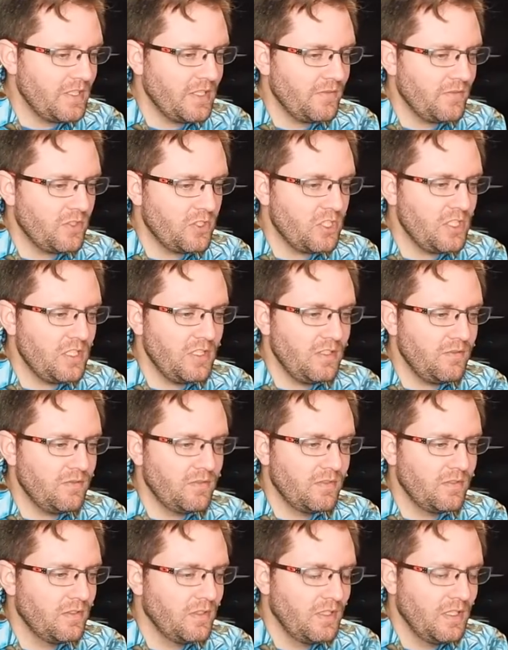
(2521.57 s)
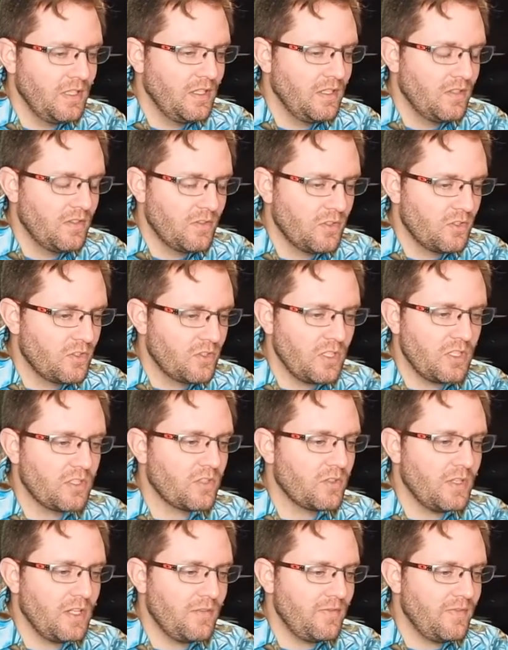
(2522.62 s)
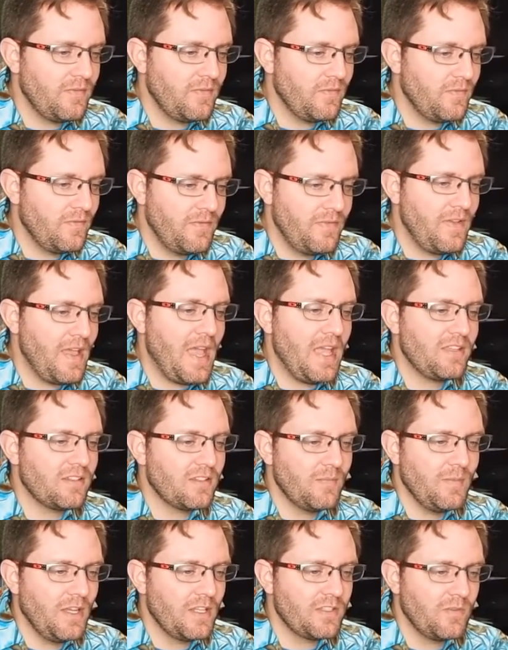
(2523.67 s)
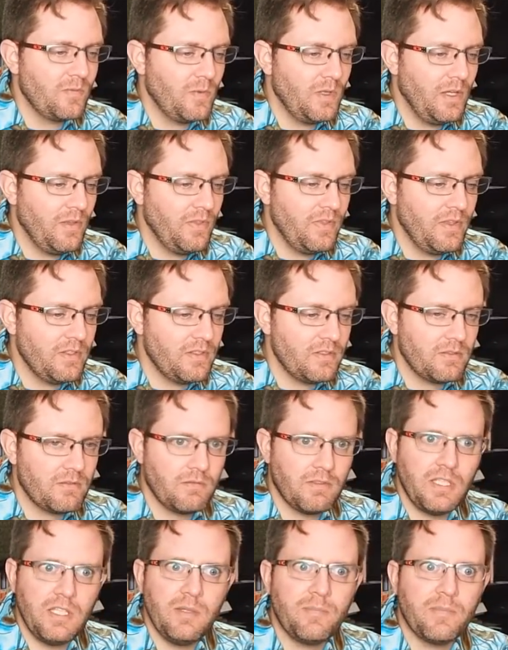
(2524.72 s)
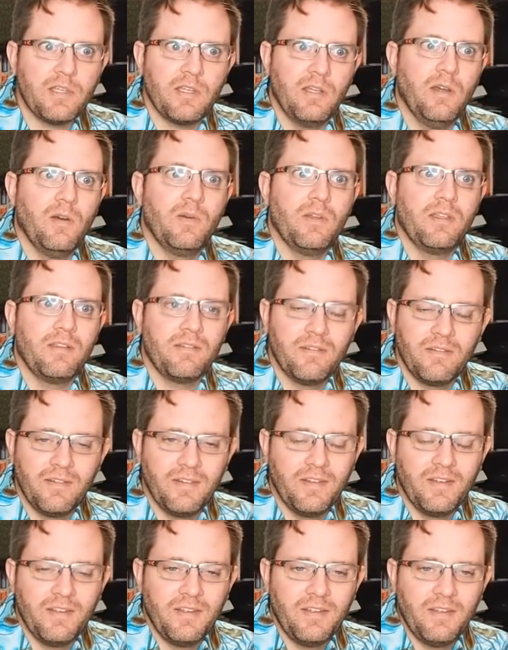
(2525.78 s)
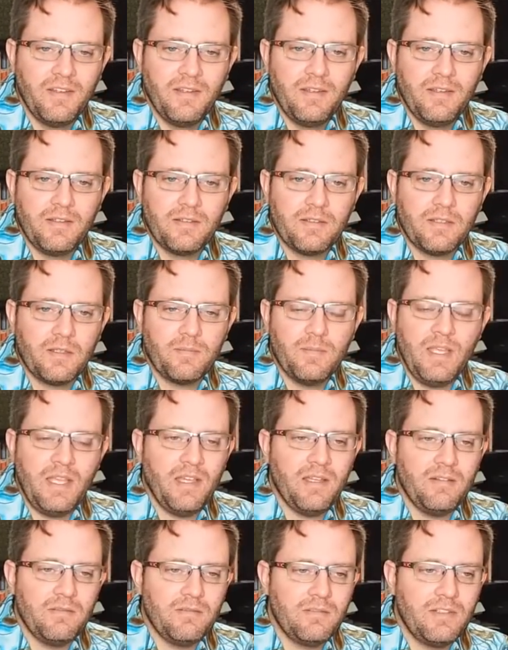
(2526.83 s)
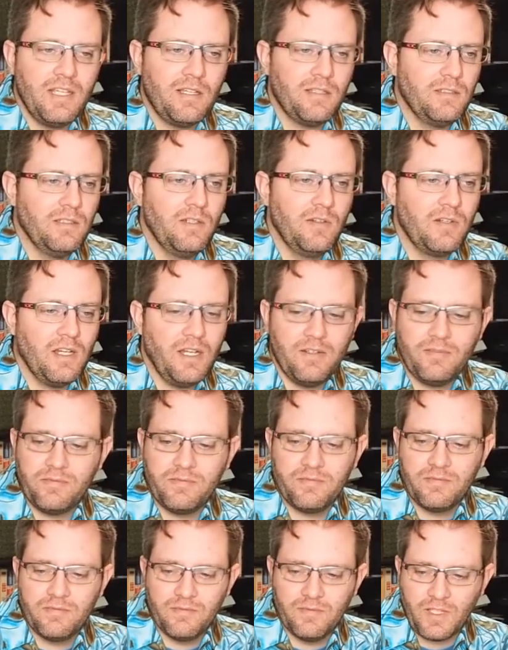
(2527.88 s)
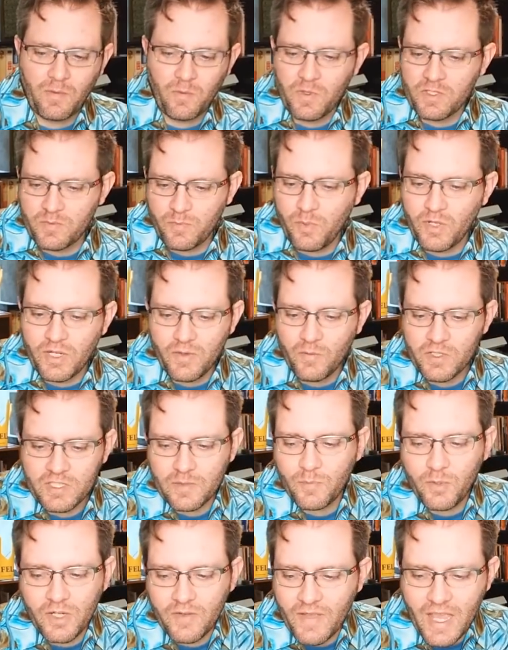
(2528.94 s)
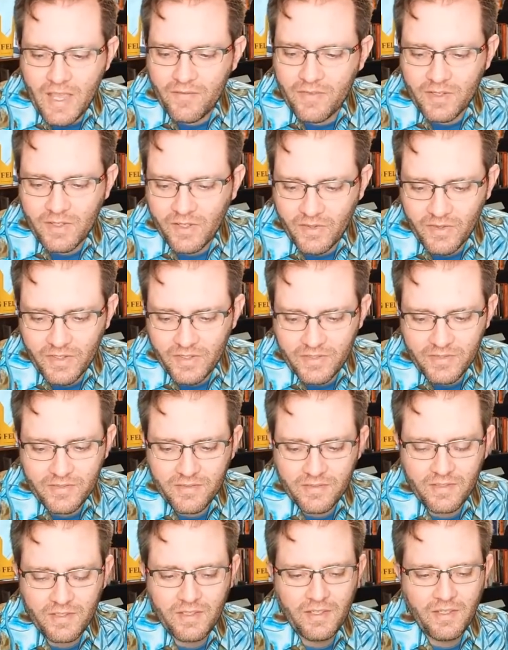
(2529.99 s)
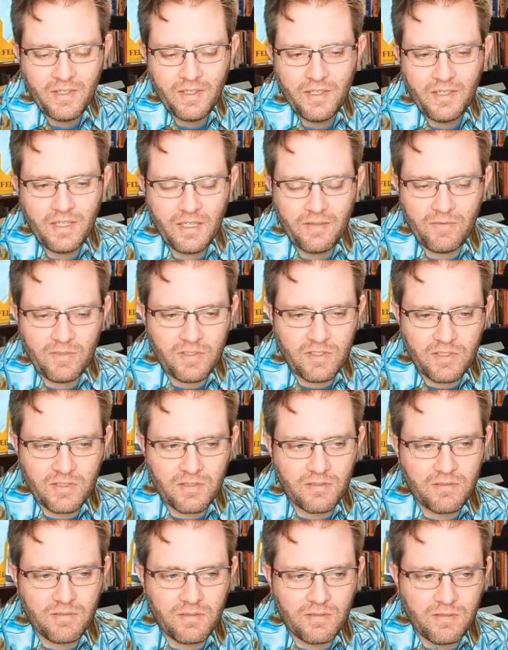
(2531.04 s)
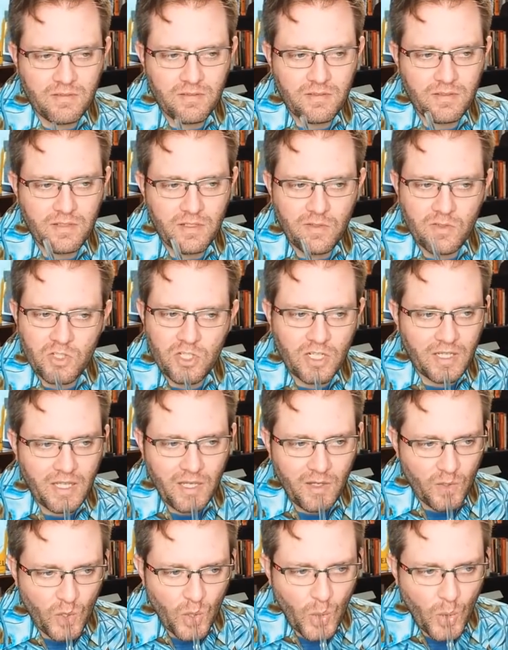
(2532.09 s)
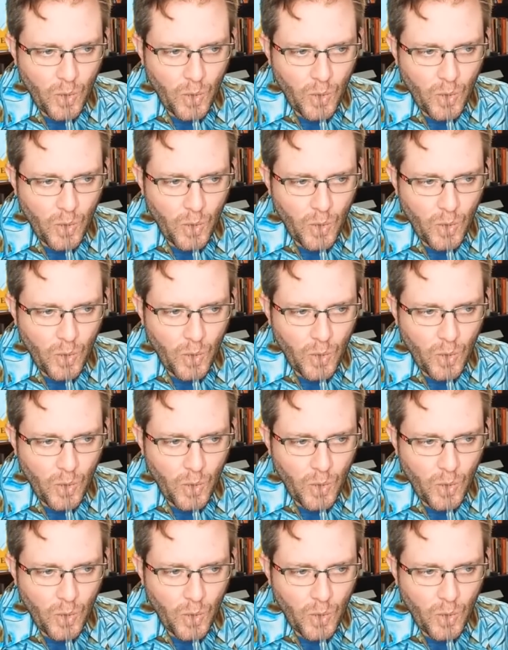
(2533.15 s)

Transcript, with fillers: they've achieved such great vast amounts of wealth, they just keep going. It's like, man, take a load off. Like, what's the point? What's the point of having all this if you just don't chill out?